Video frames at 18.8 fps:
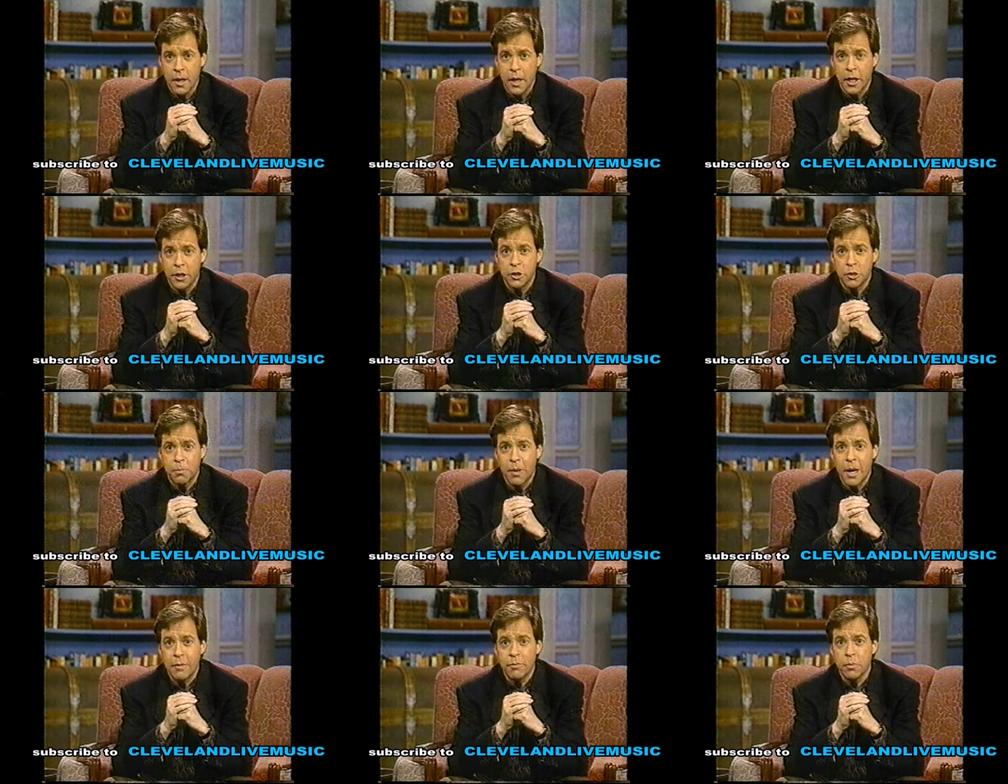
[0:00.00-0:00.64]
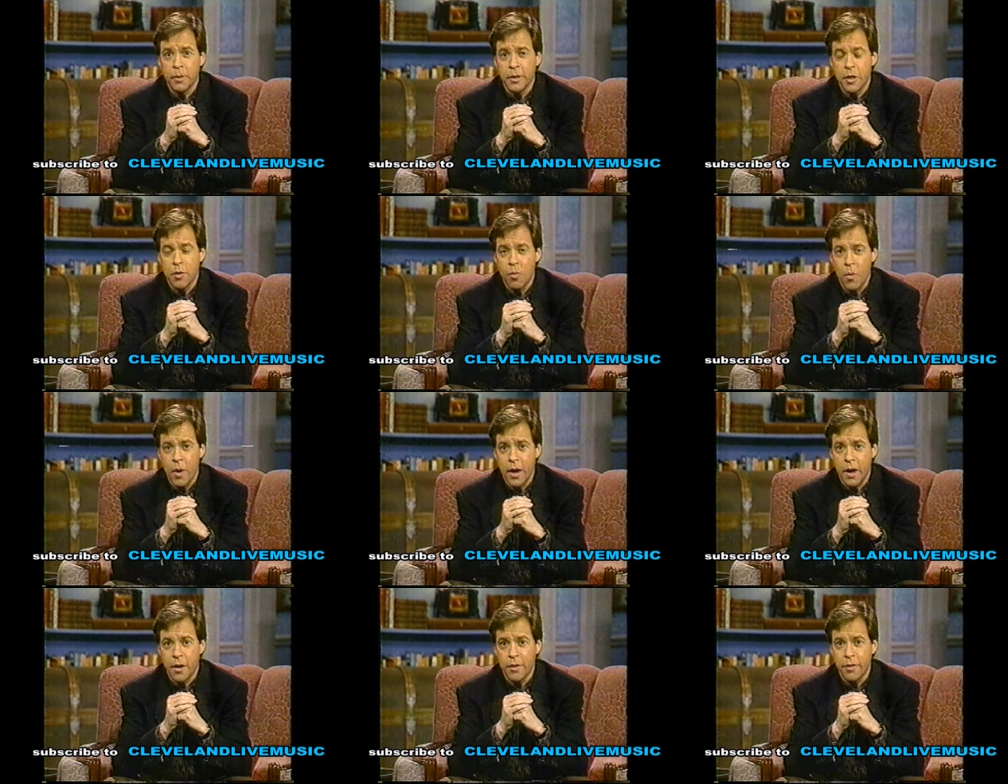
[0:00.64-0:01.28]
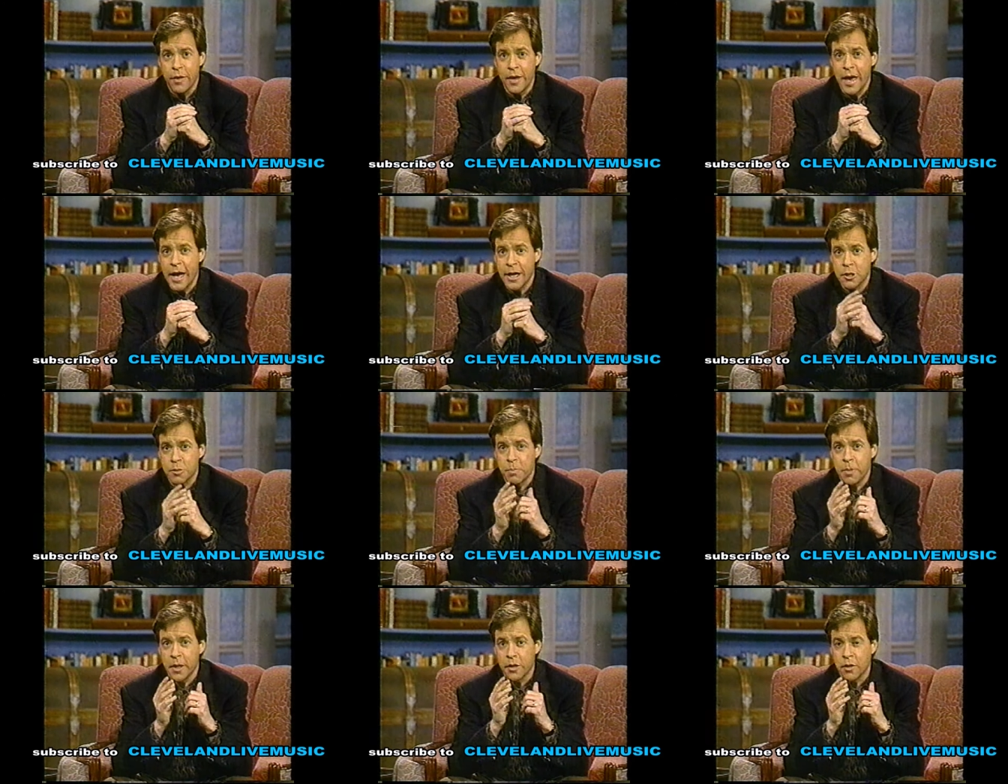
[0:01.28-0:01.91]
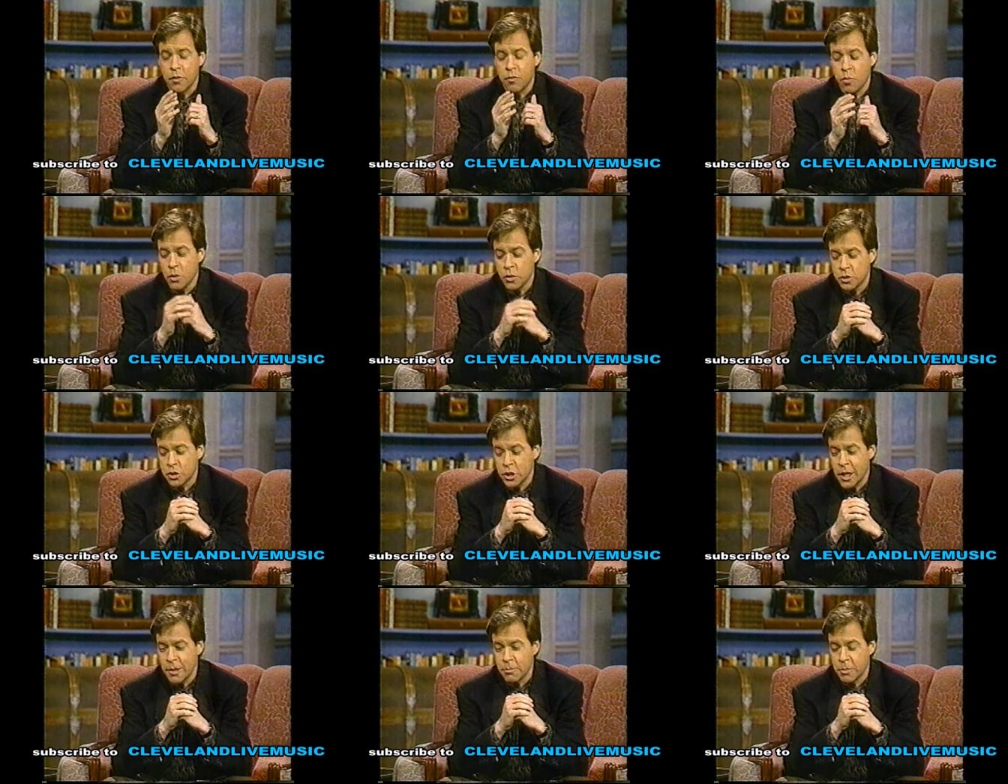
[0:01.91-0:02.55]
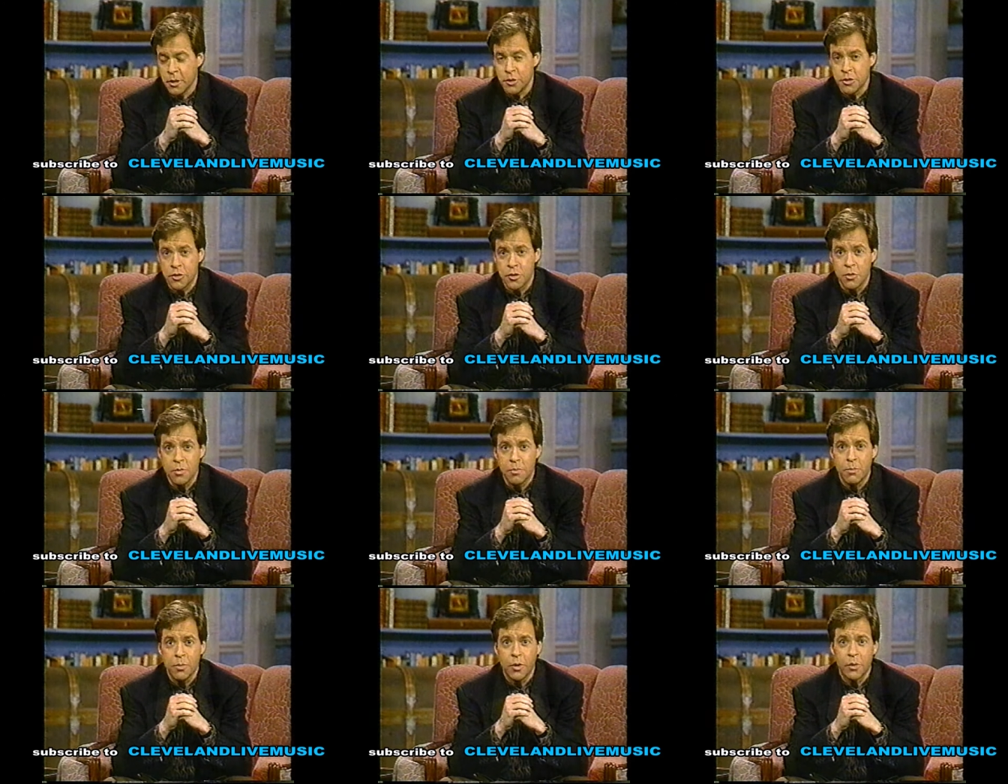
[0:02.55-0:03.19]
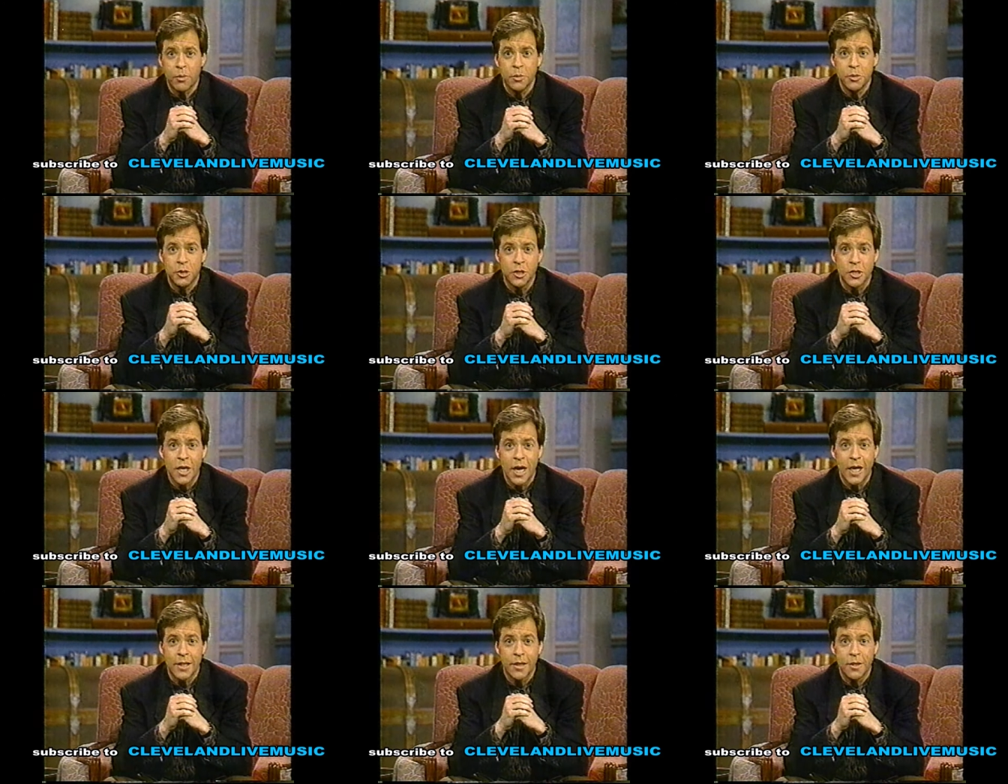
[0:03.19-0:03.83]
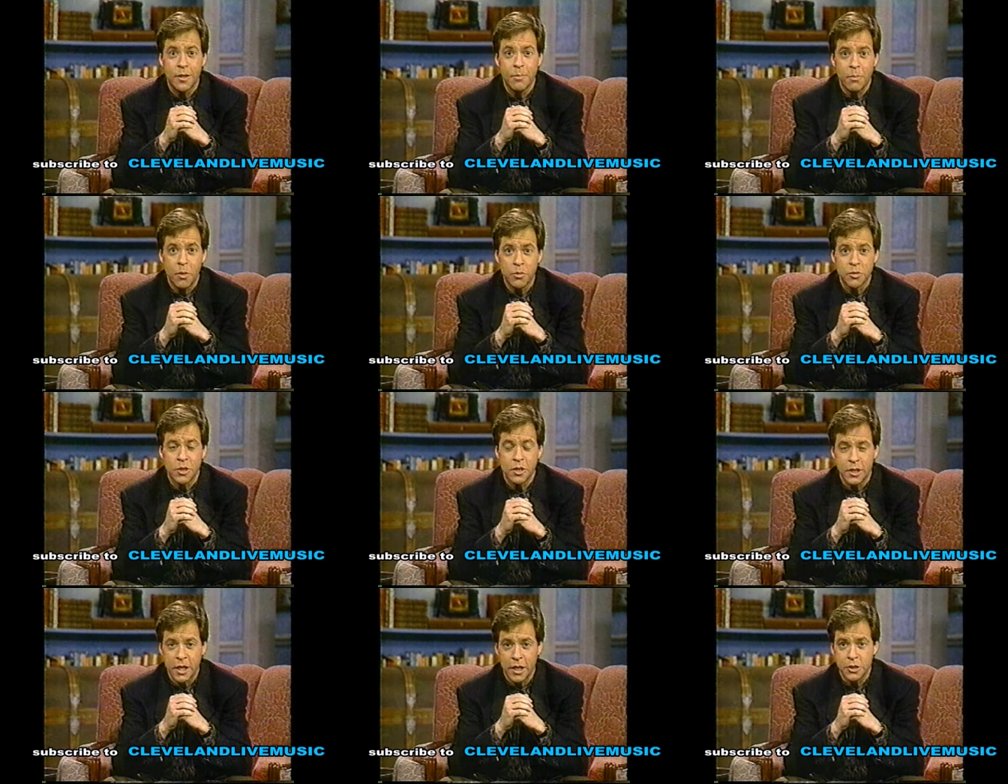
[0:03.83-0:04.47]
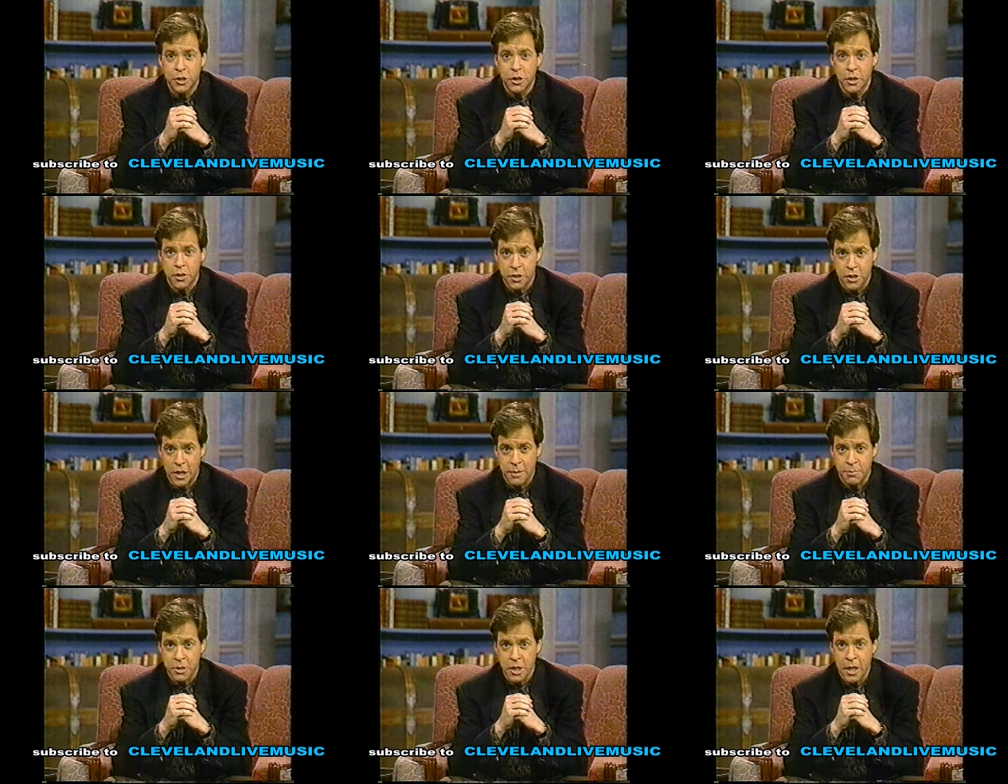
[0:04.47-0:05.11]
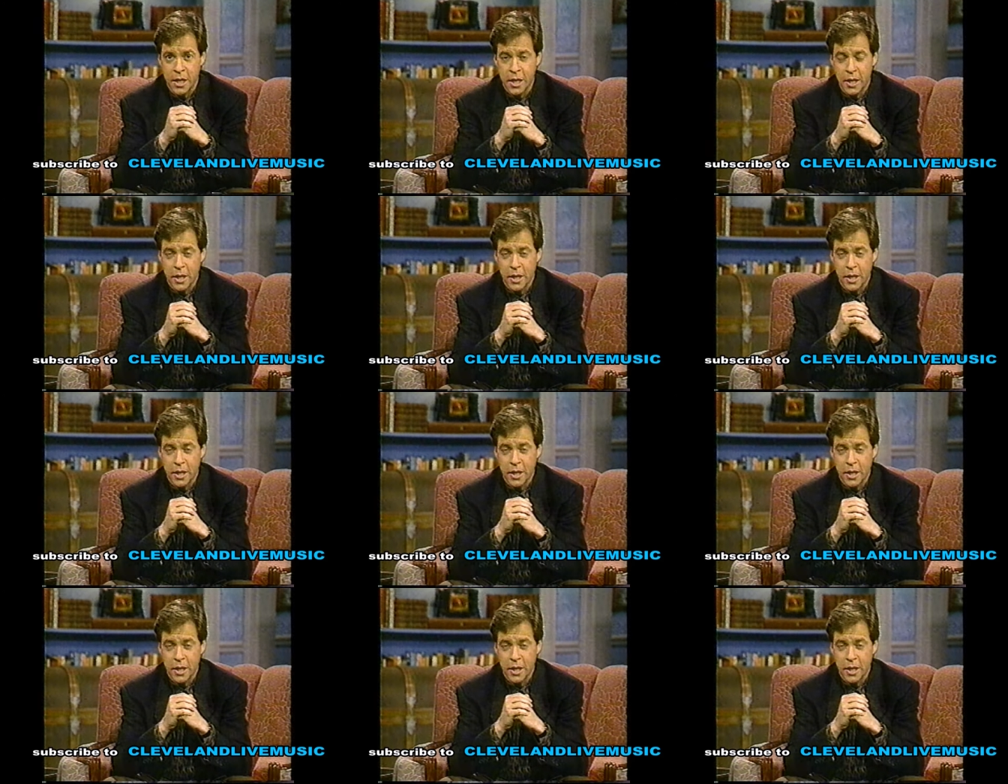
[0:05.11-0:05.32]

As you're probably aware, the aspect of Wilt Chamberlain's new book, which has gotten the most attention, it seems,